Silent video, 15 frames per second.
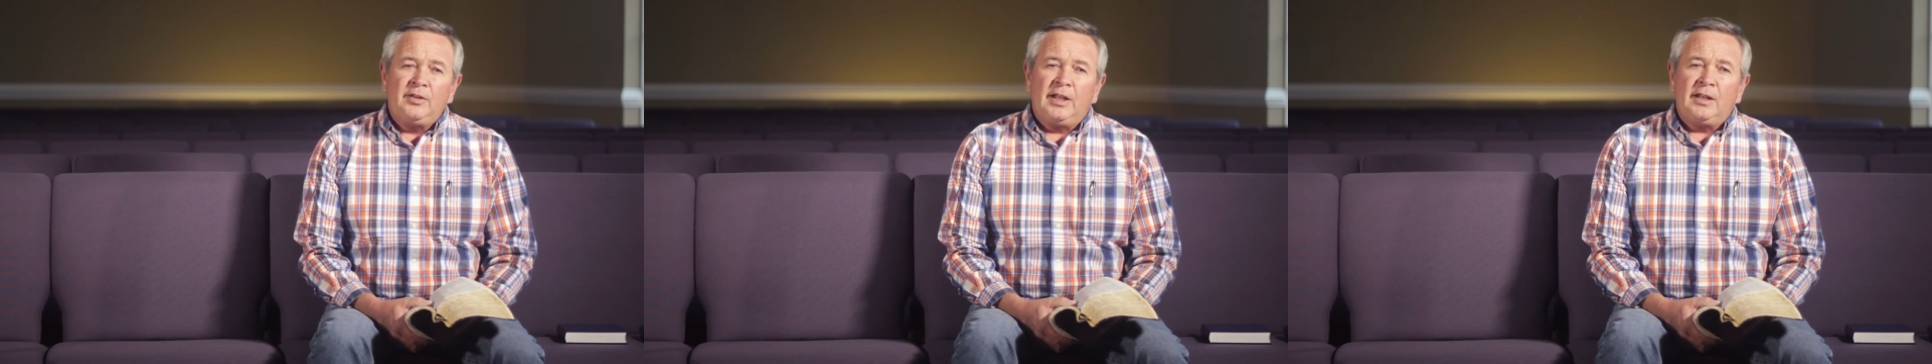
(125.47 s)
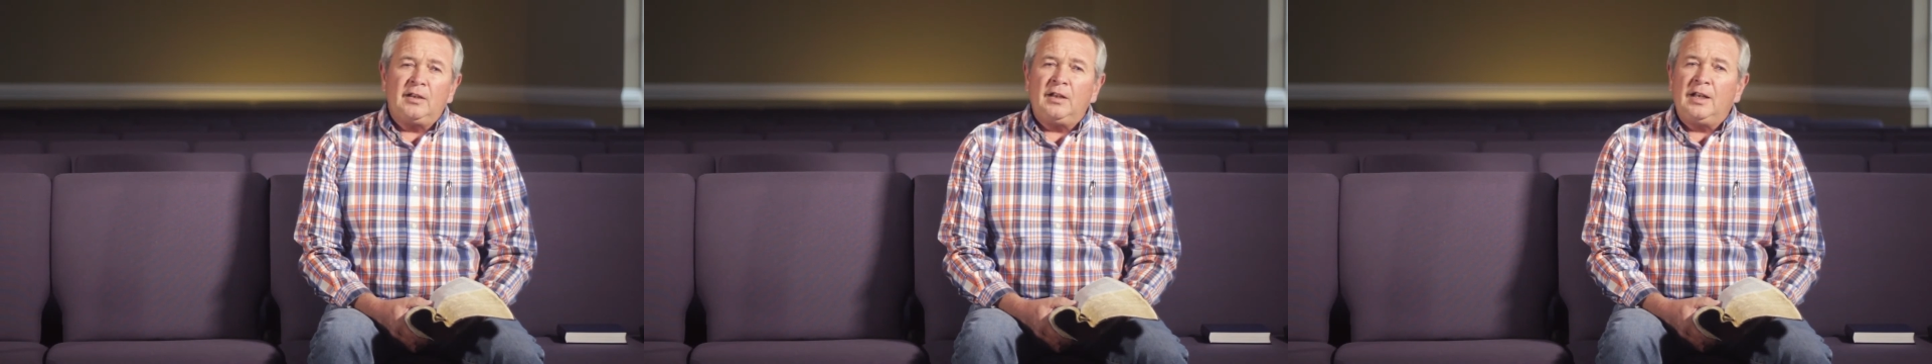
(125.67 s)

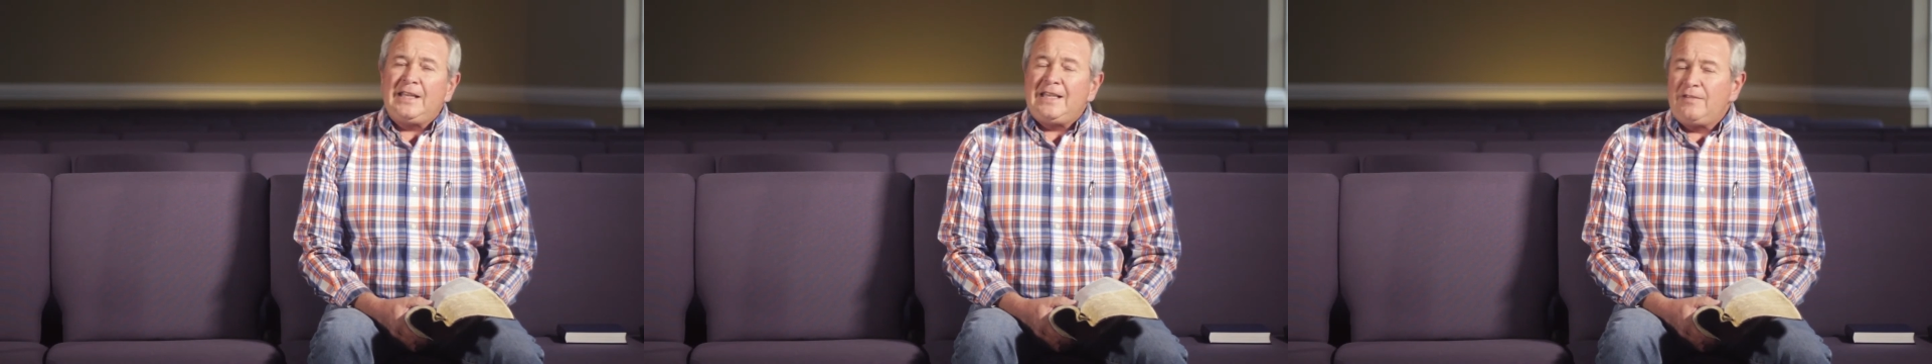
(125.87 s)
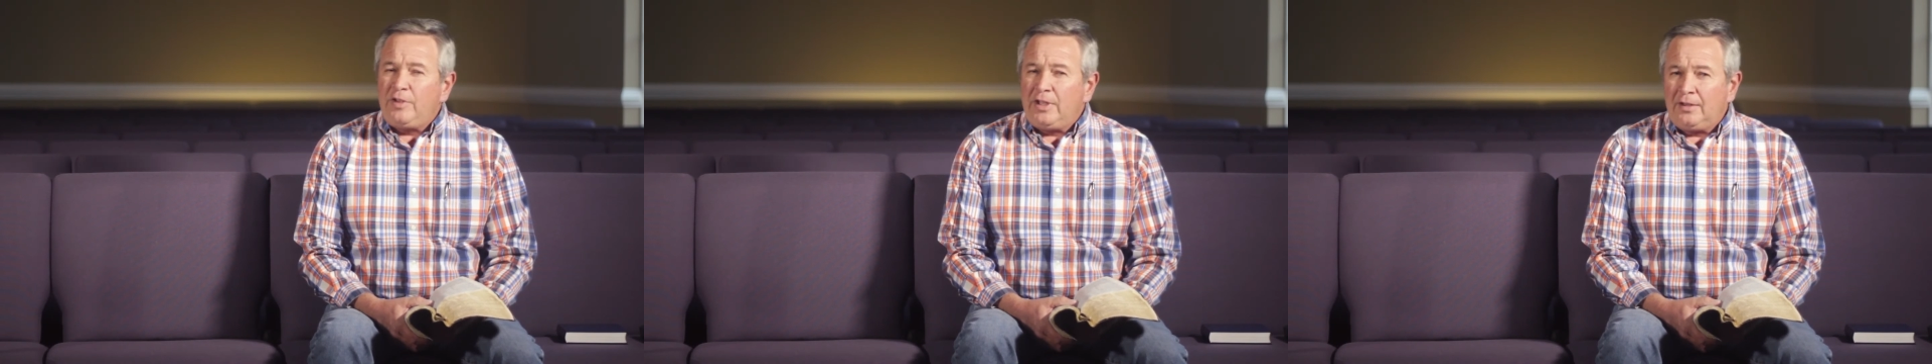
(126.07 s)
that
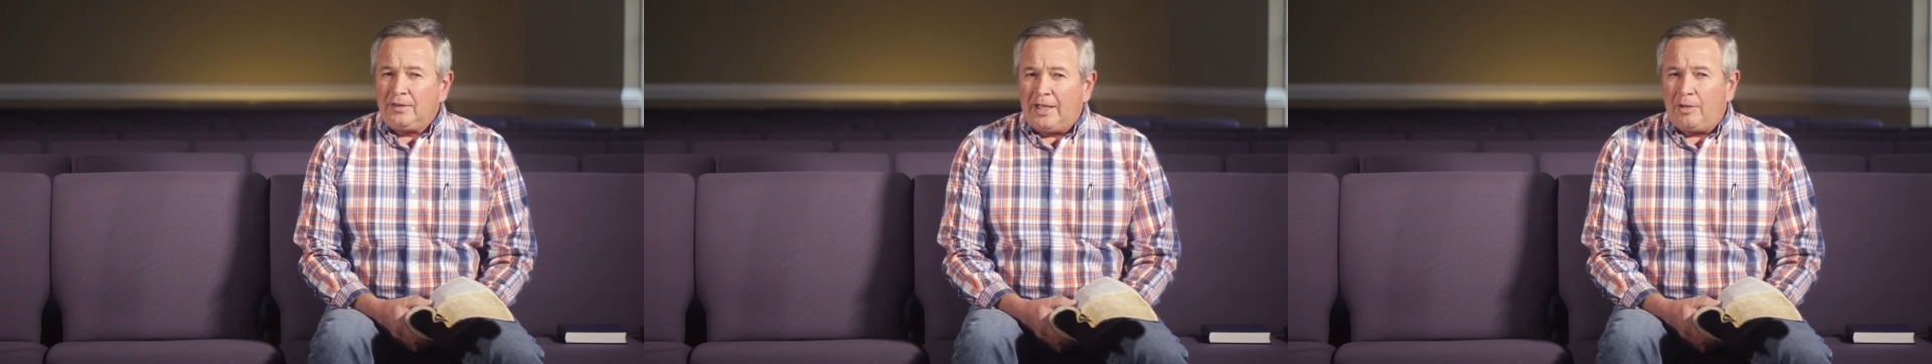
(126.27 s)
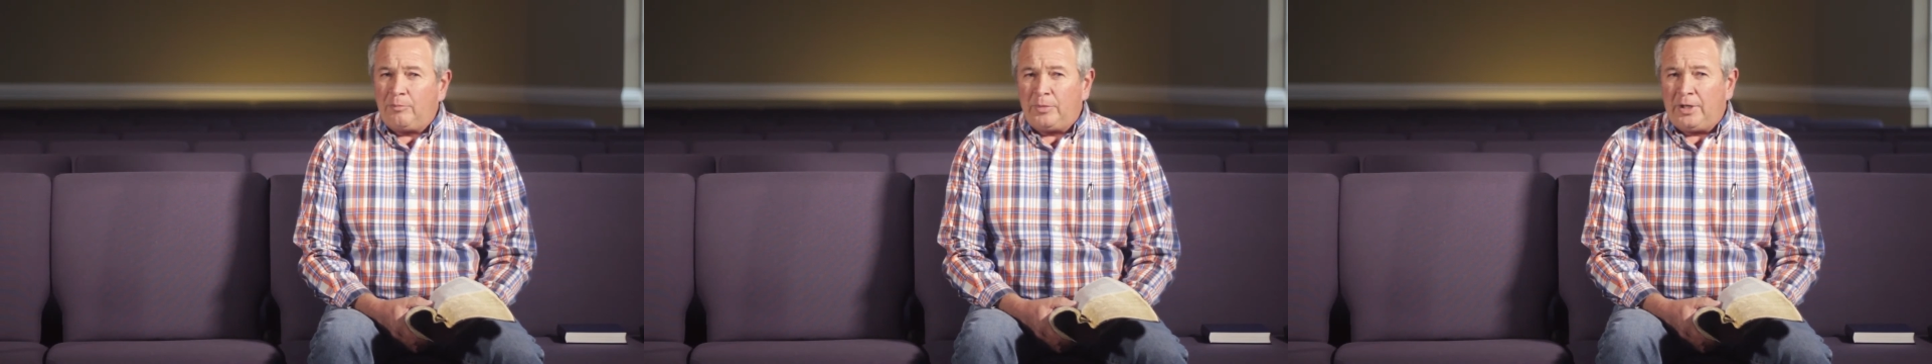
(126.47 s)
leaving
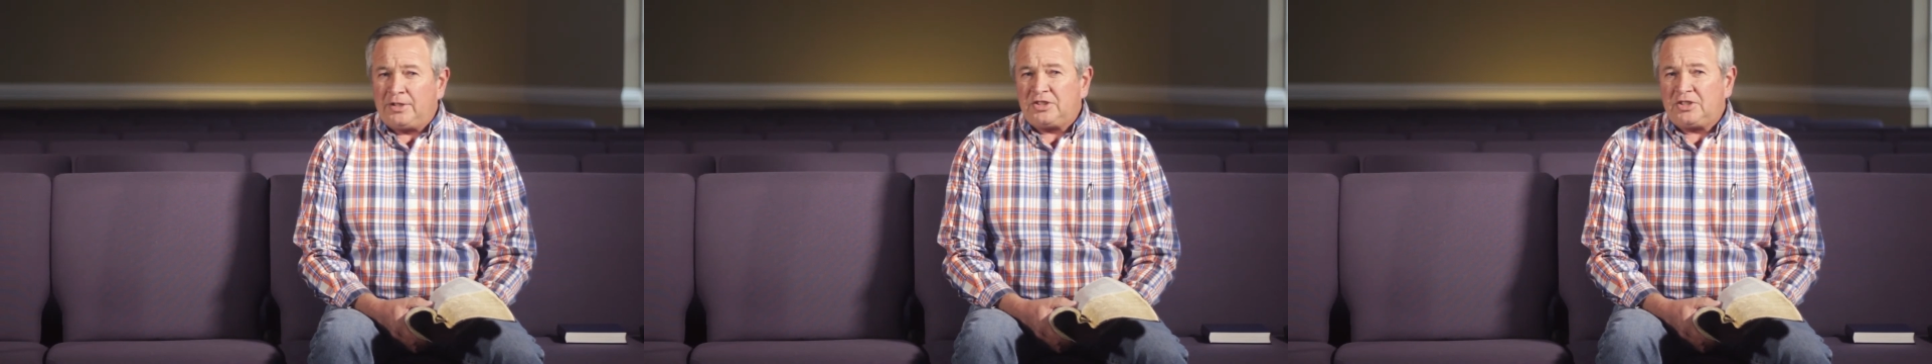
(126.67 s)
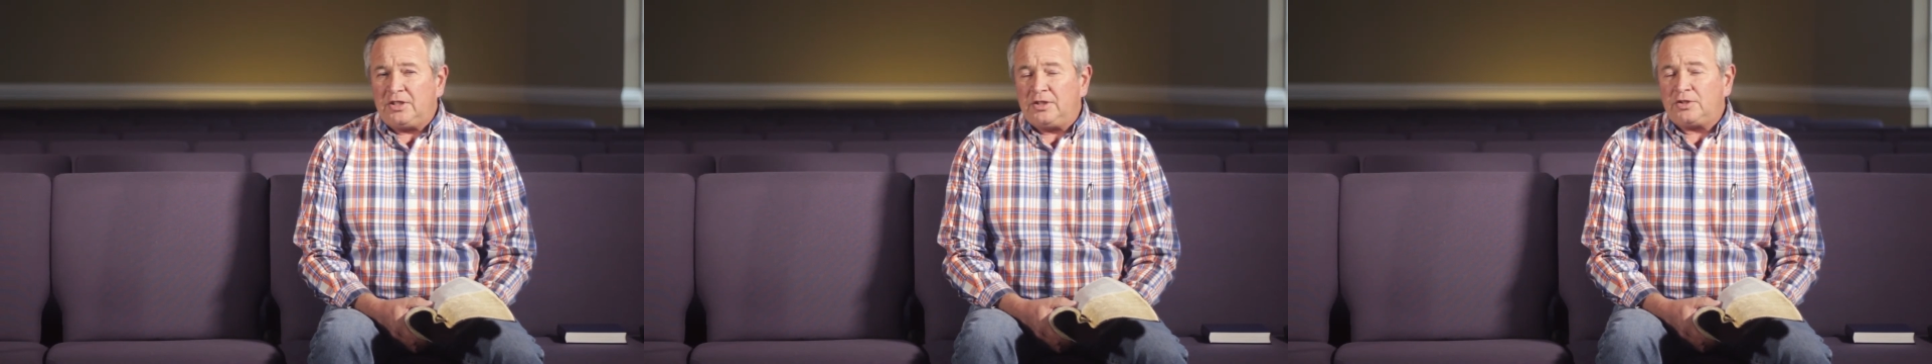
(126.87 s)
that
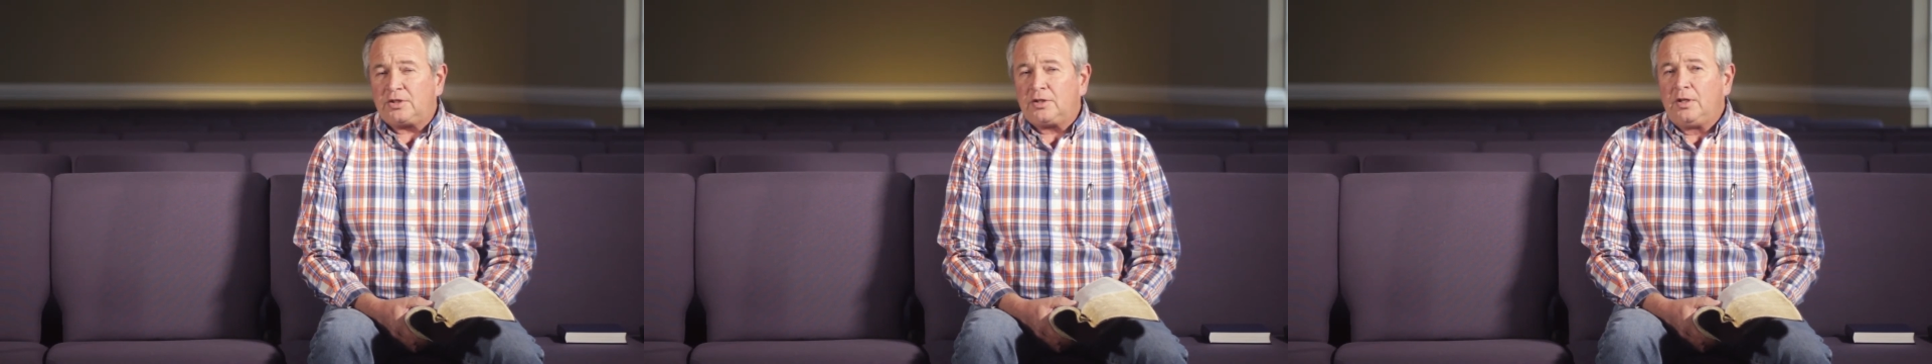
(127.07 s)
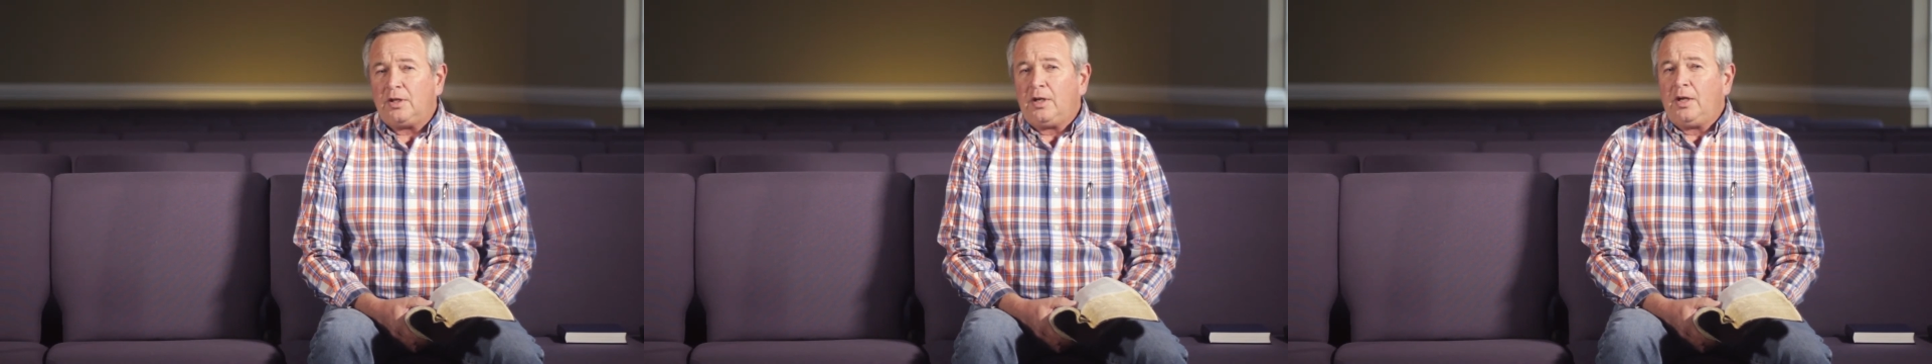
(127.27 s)
message